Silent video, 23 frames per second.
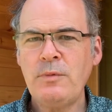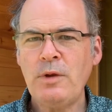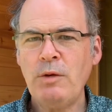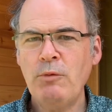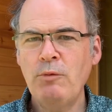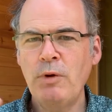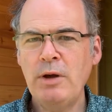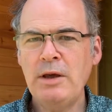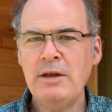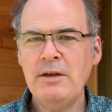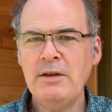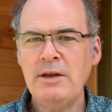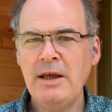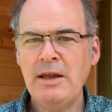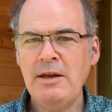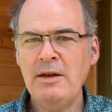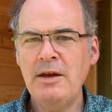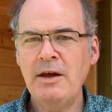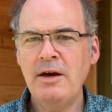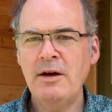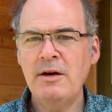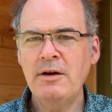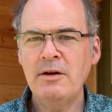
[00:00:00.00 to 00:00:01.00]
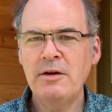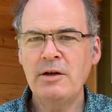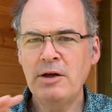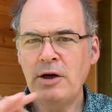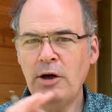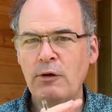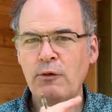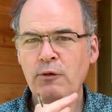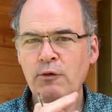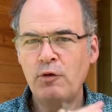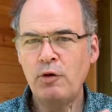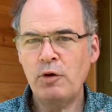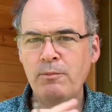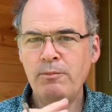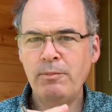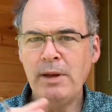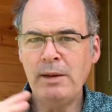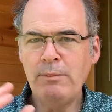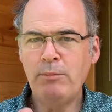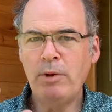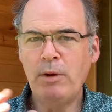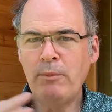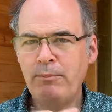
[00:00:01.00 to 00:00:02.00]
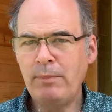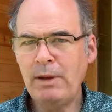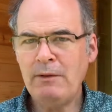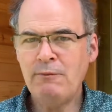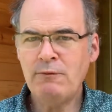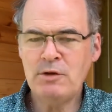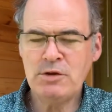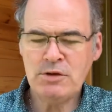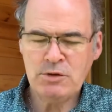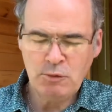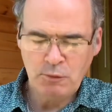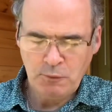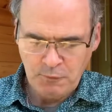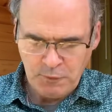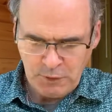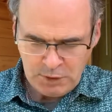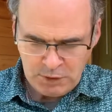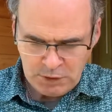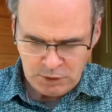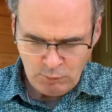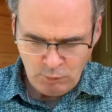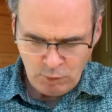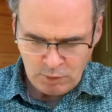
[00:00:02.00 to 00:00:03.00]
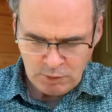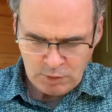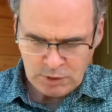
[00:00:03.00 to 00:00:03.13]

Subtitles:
we can then go through bit by bit the sort of things you want,